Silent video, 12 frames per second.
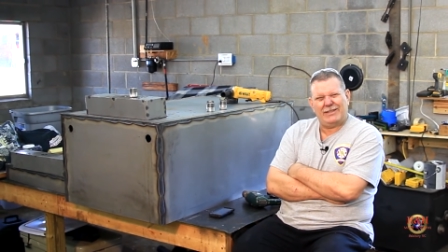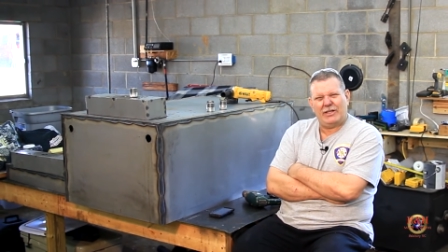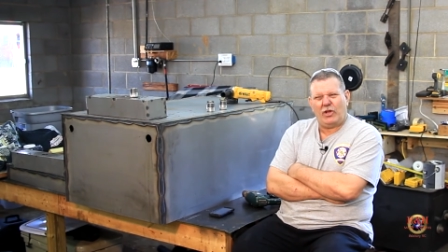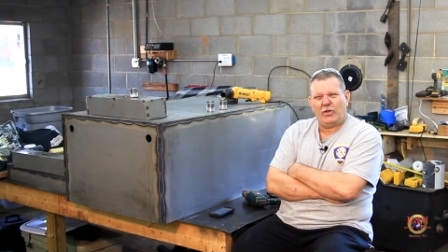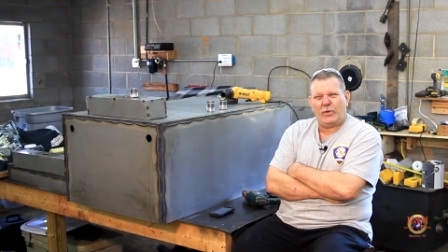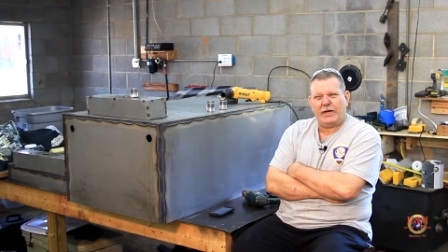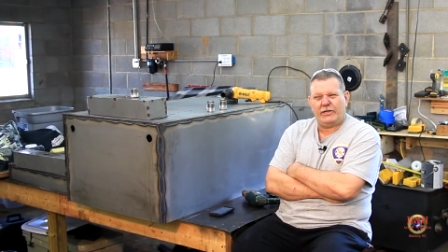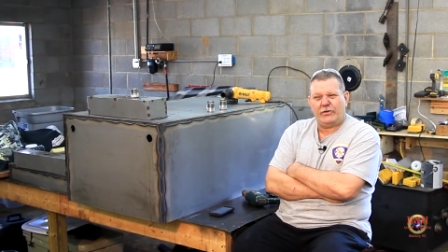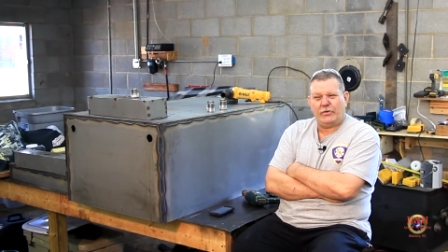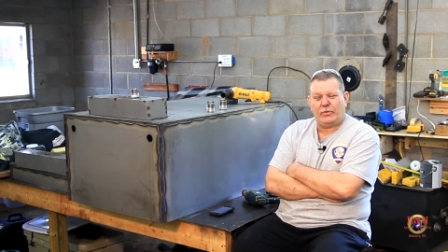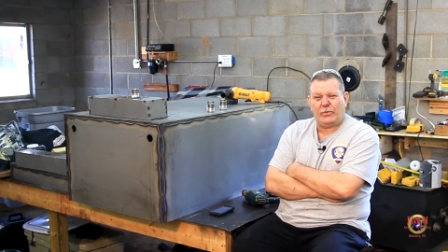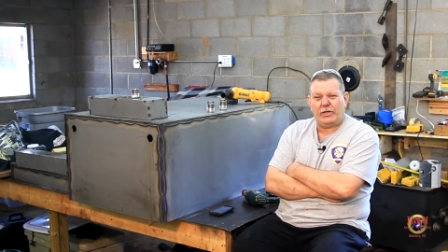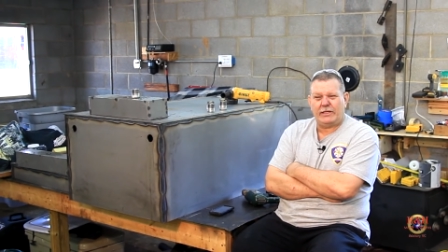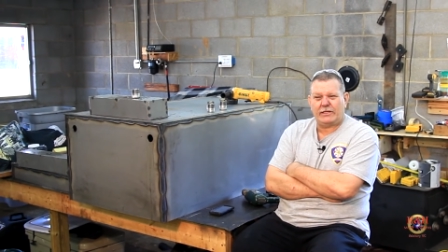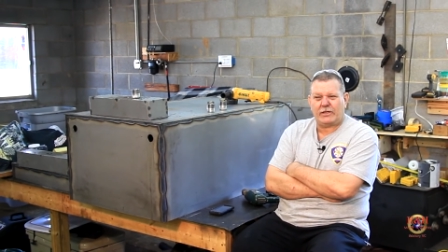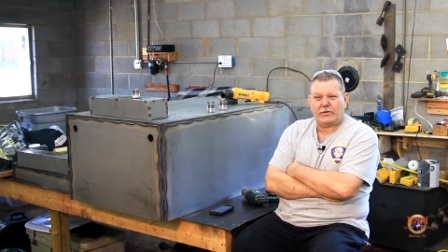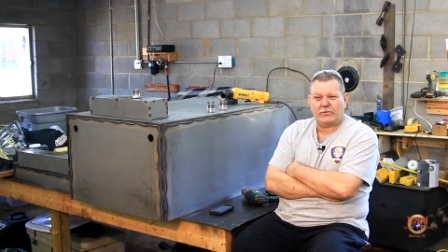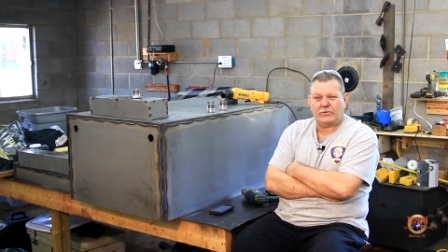The only way to do a really
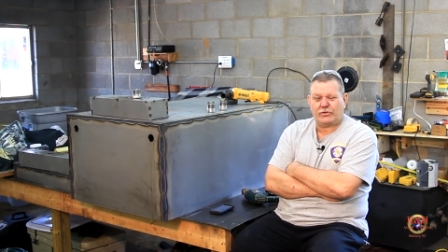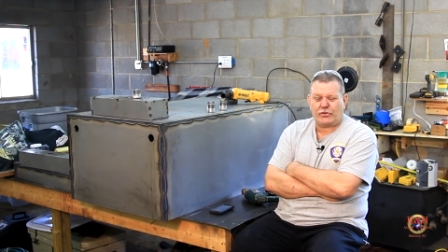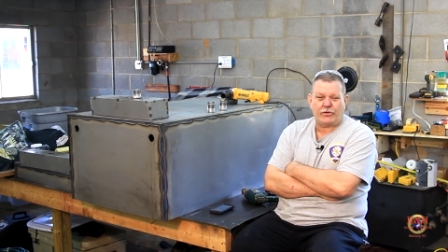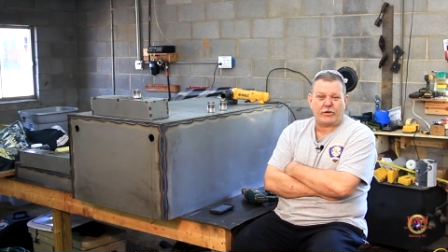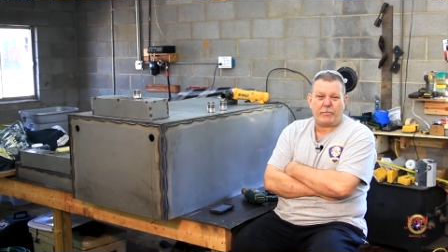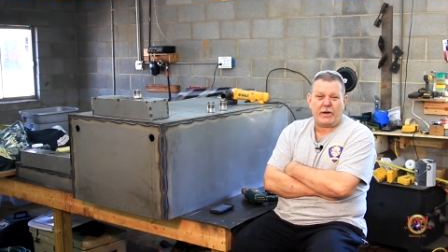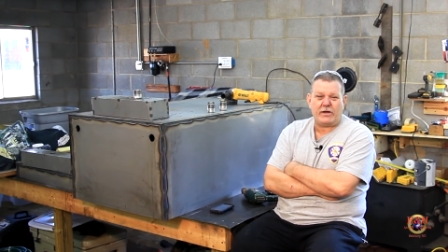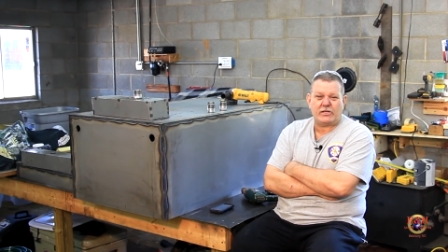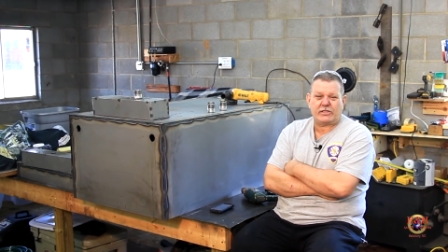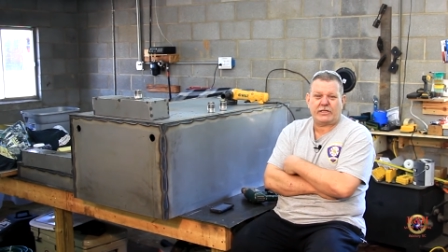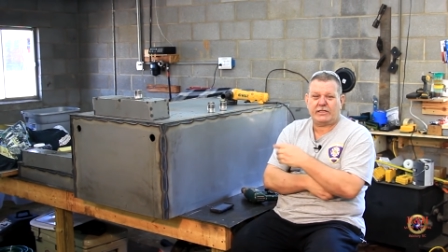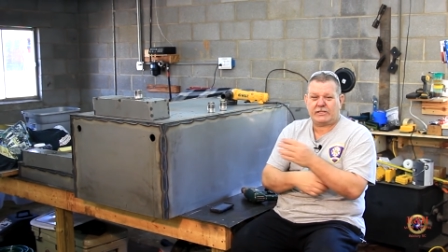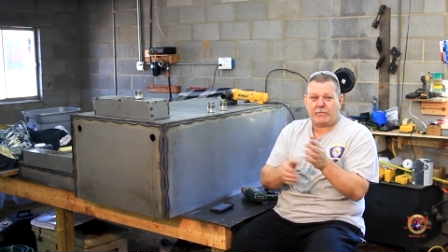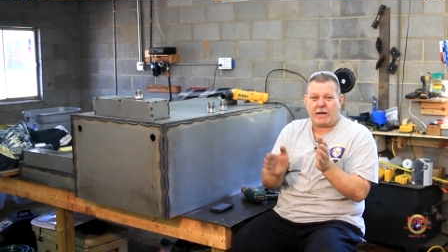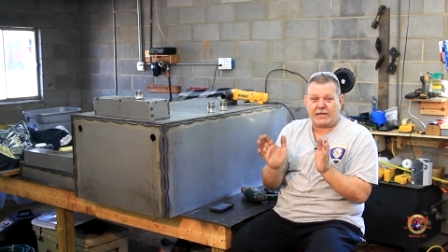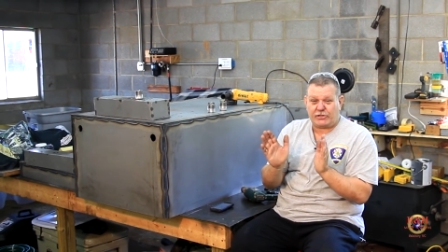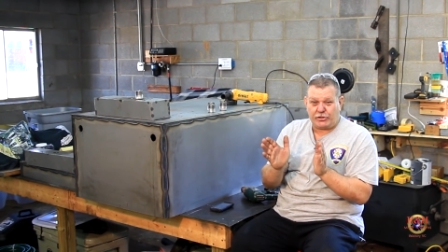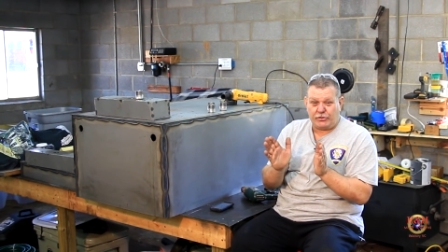true comparison is to
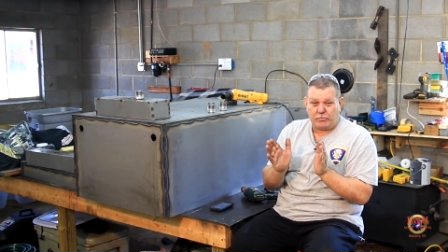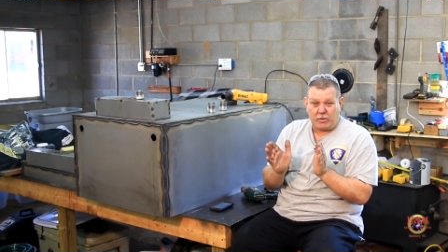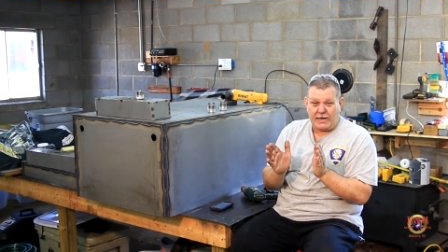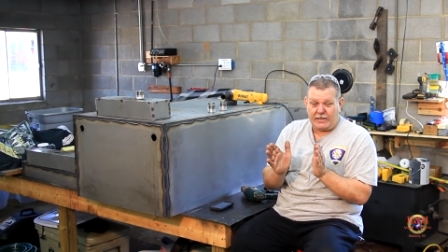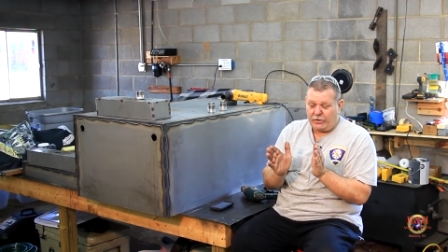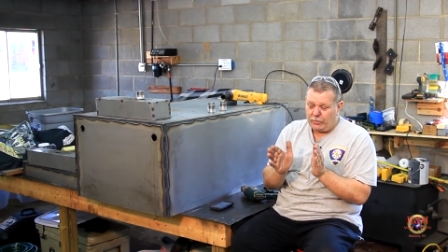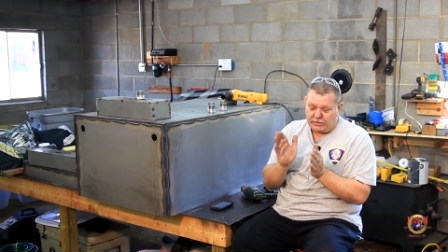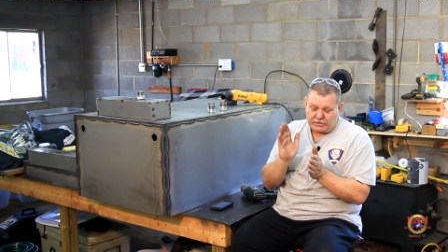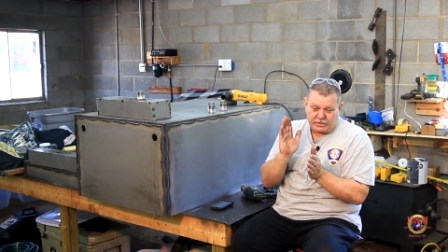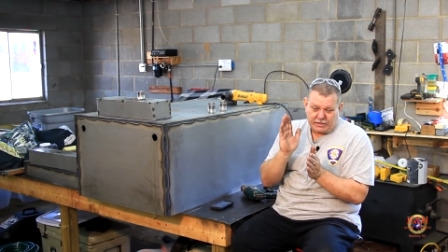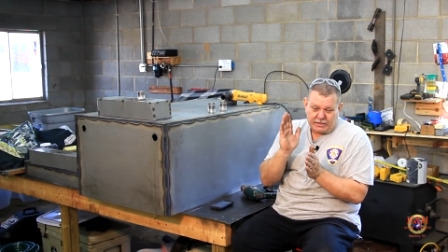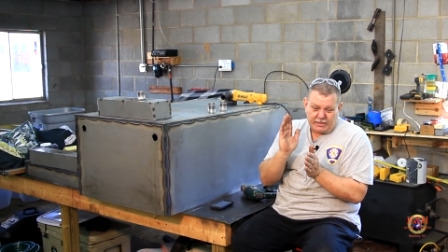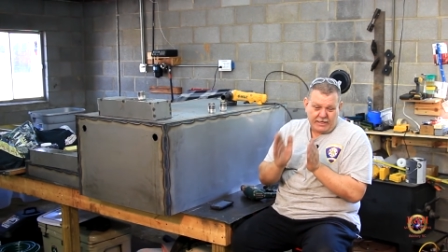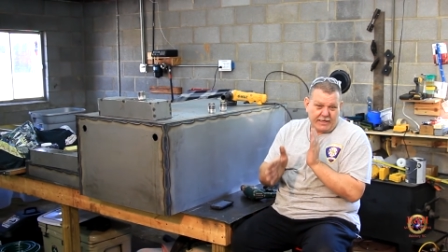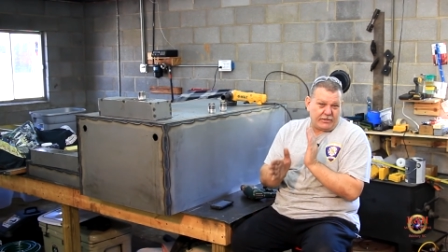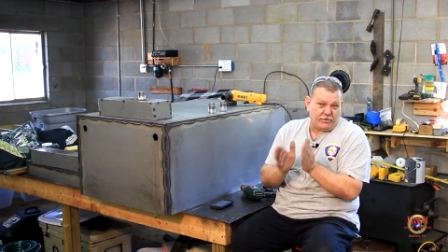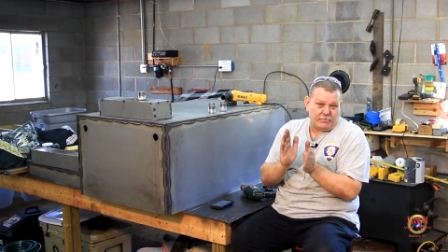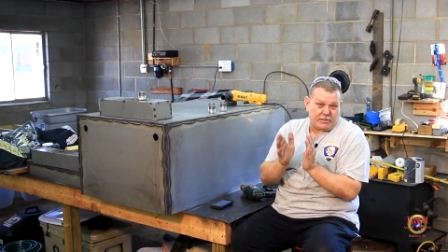buy two brand new ones
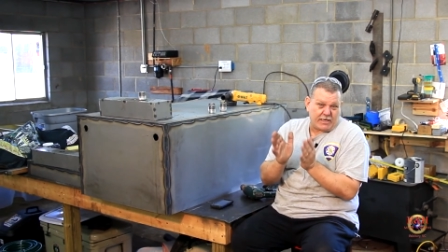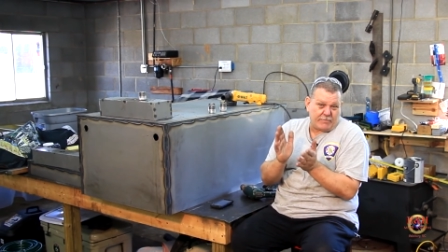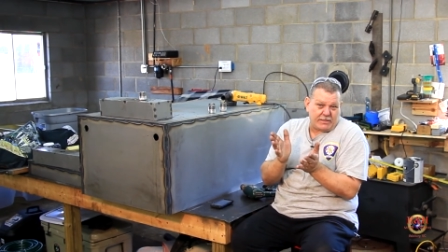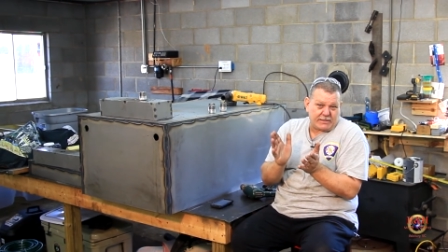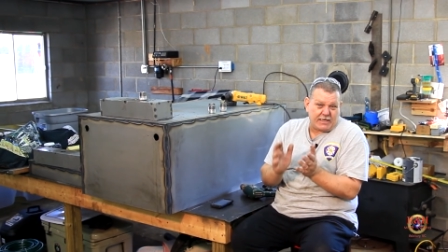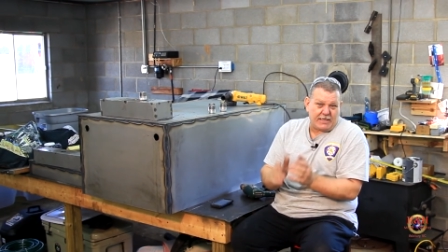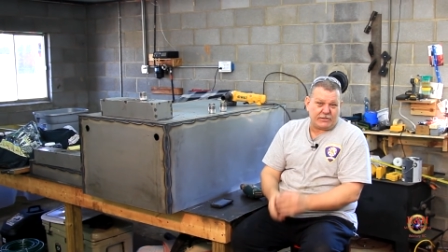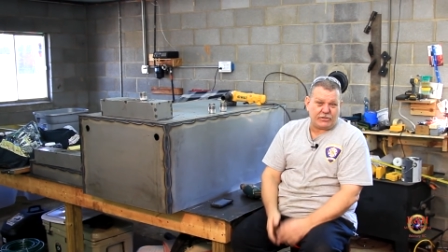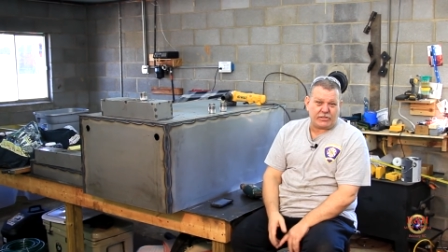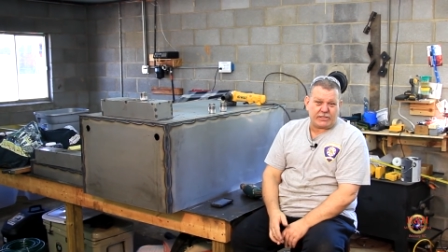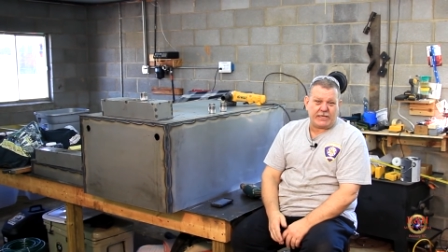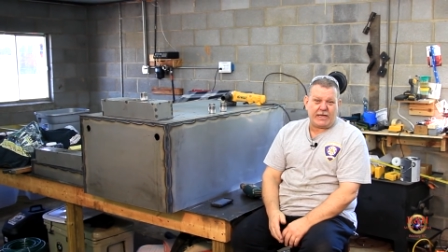and do them side by side and just